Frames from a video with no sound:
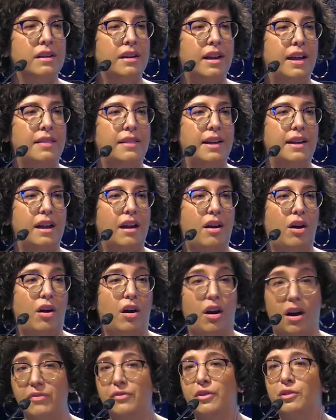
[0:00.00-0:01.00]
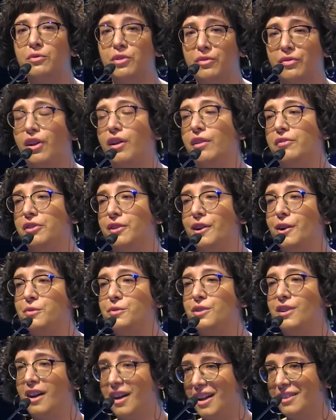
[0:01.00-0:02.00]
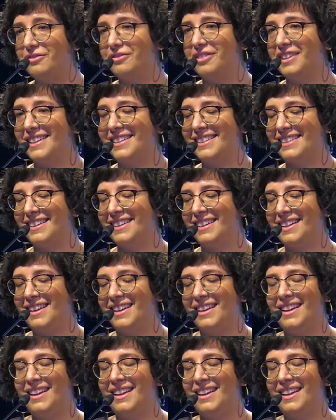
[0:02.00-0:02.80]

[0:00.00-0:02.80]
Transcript: and they often revolve around conflict.